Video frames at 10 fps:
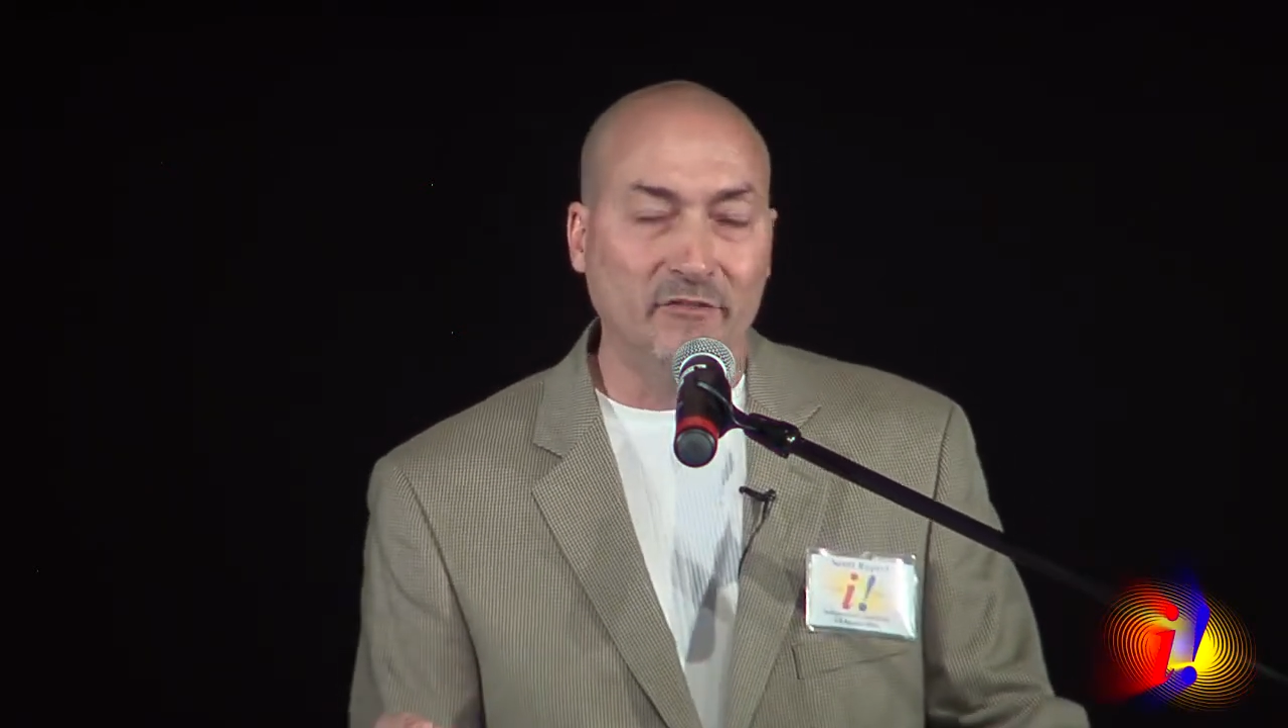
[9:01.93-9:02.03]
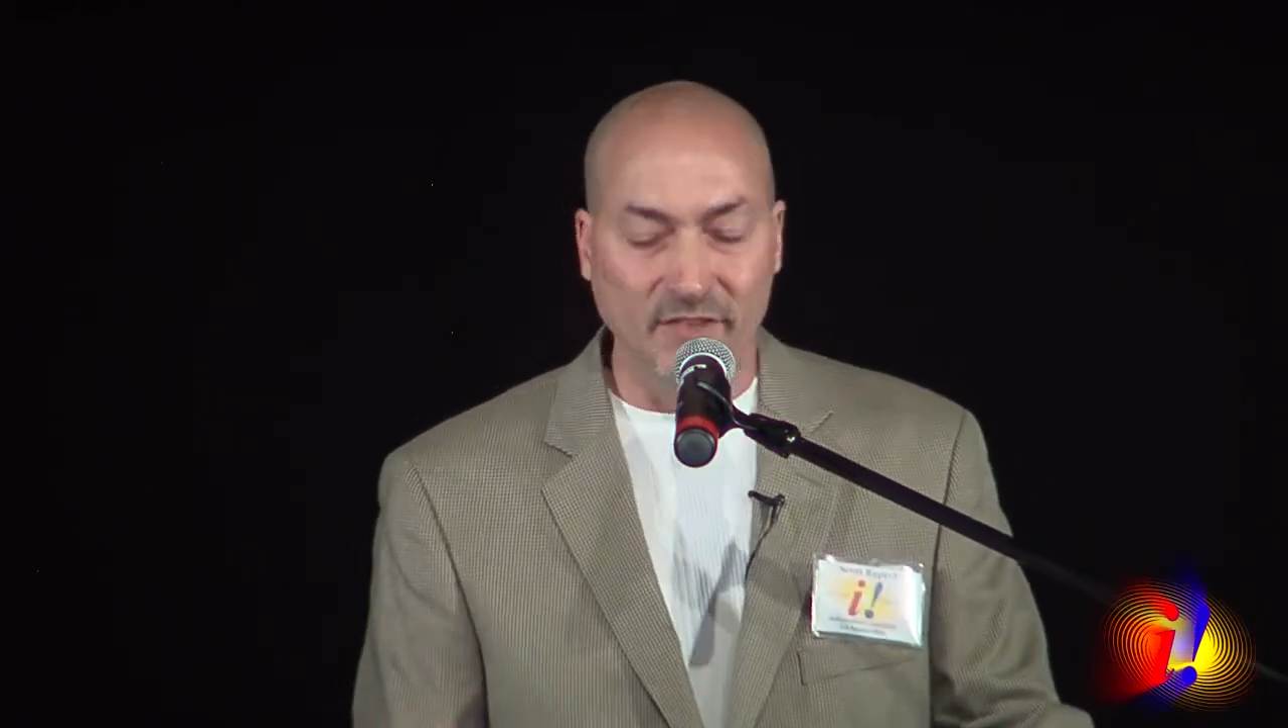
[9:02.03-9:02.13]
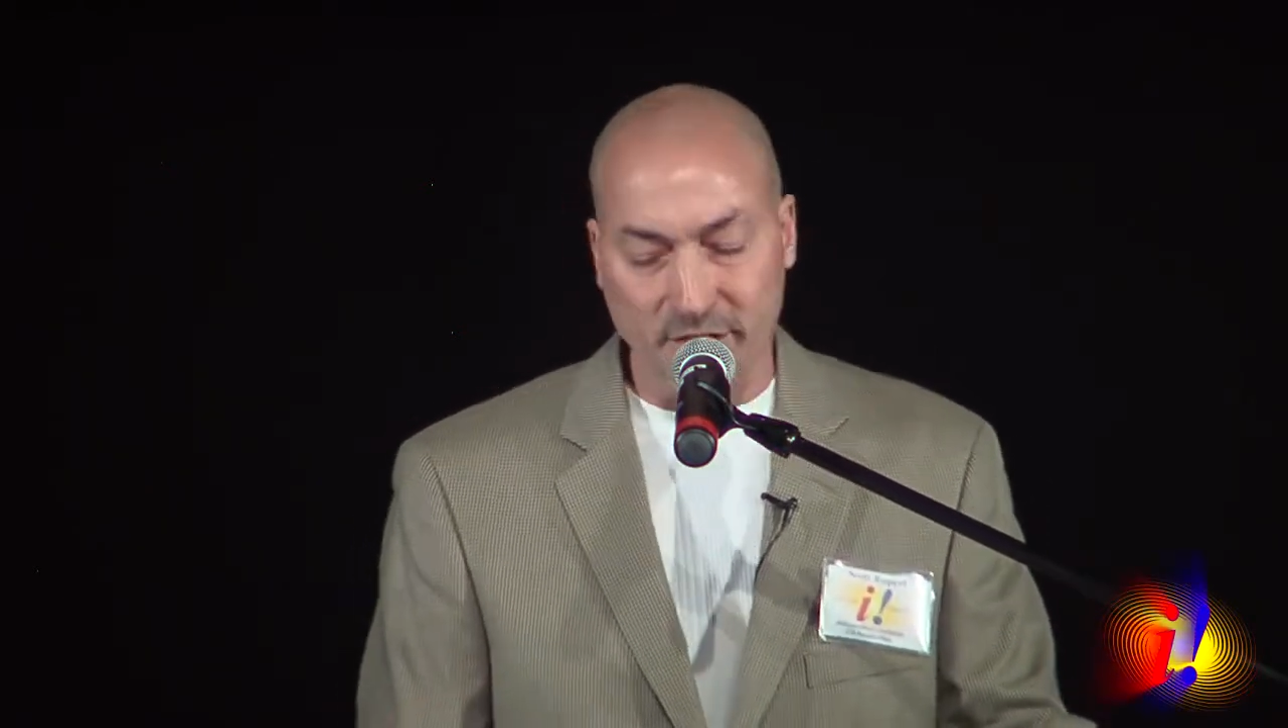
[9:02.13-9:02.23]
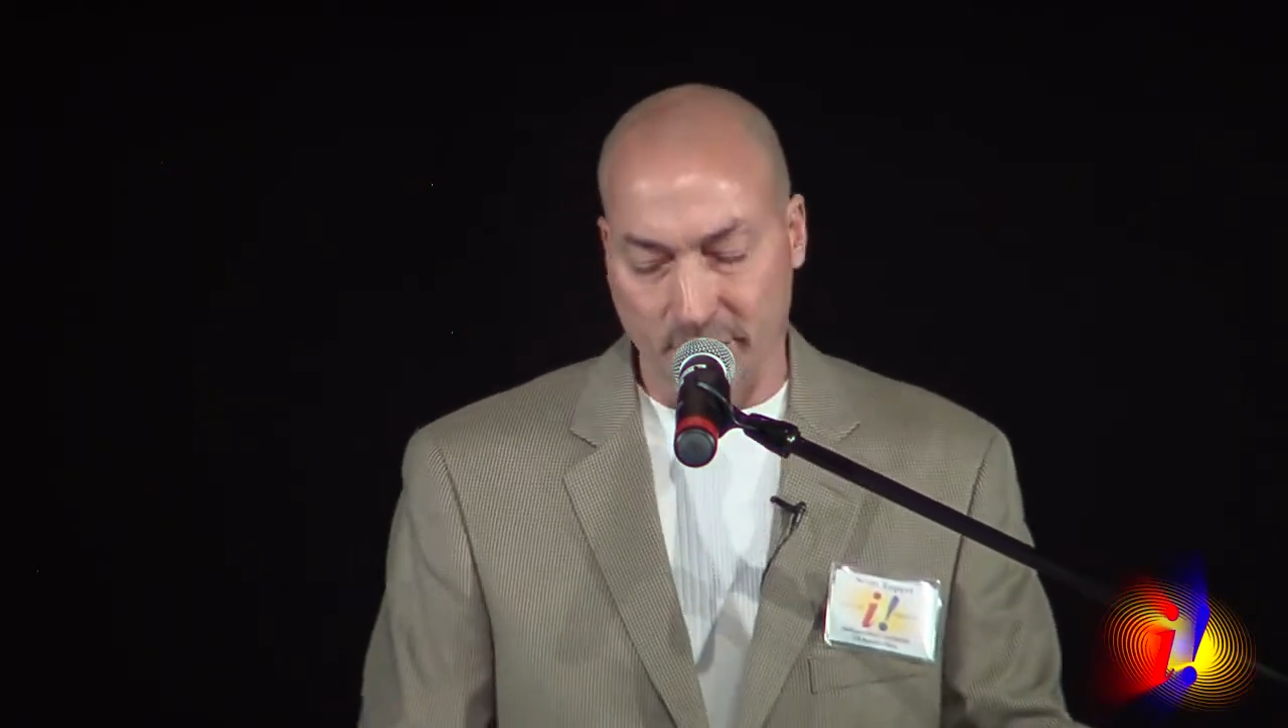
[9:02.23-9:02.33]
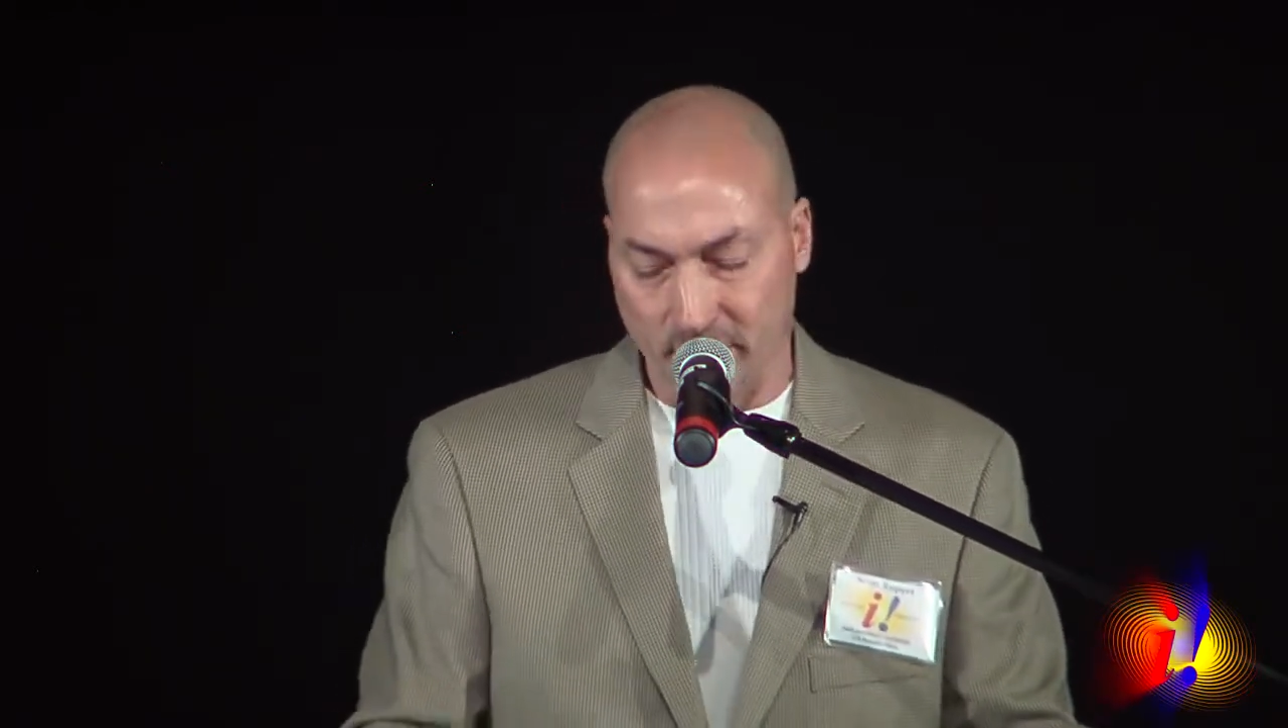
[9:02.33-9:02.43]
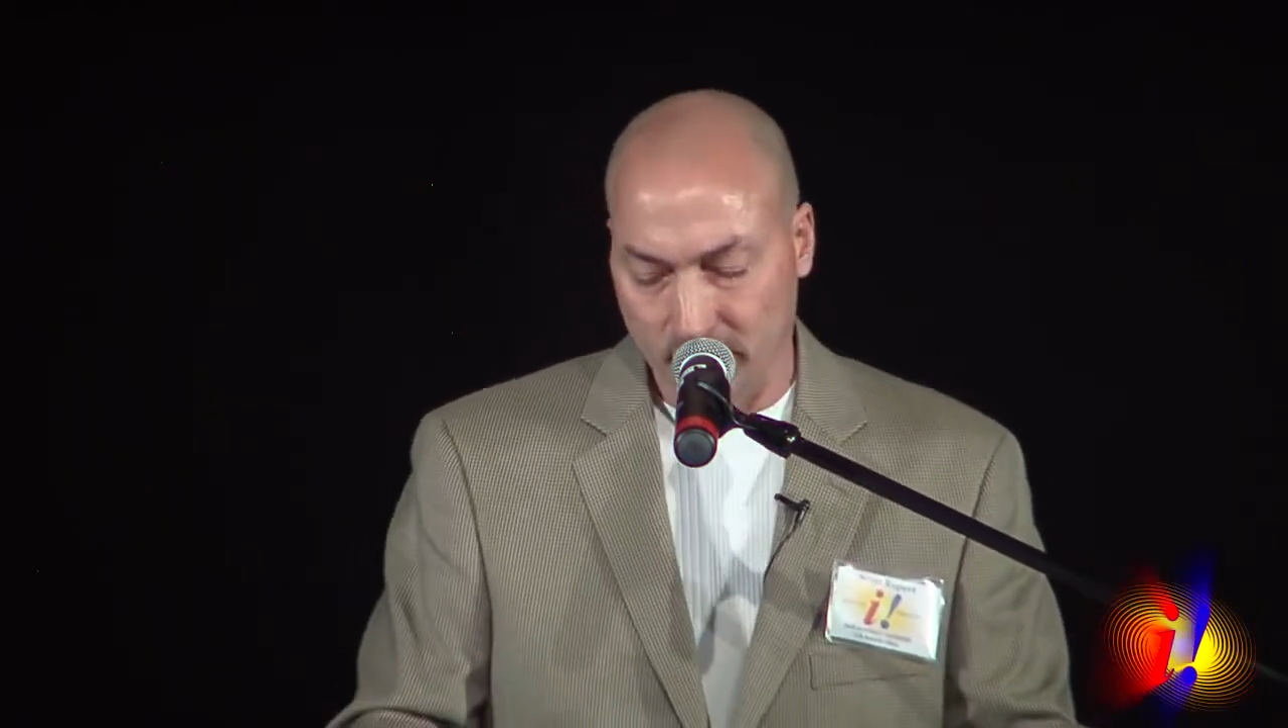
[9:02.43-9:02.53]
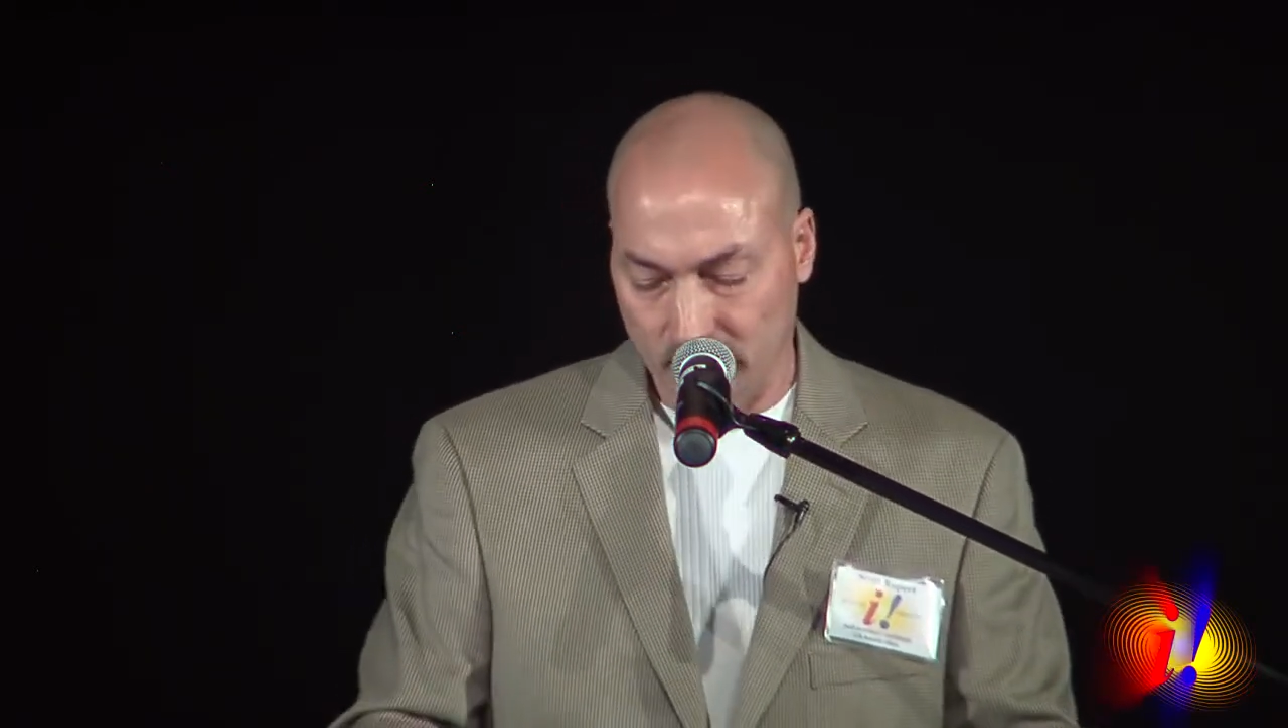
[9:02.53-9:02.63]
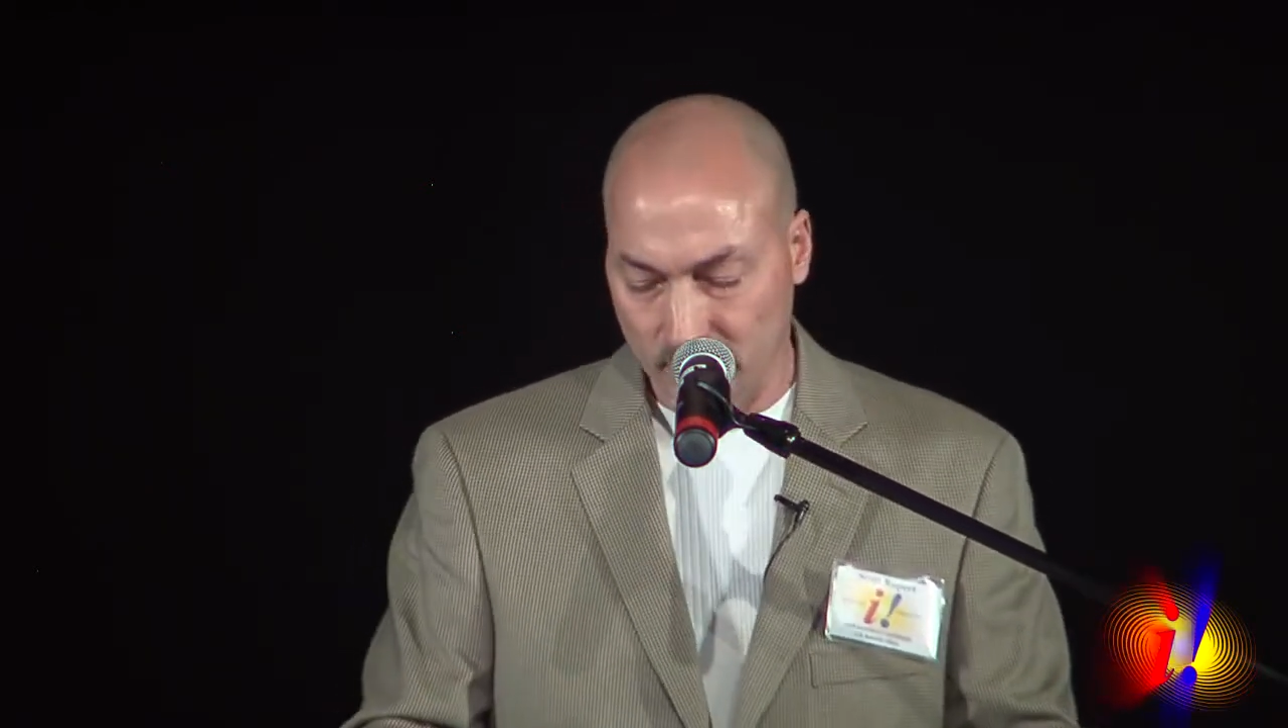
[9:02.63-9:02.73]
vision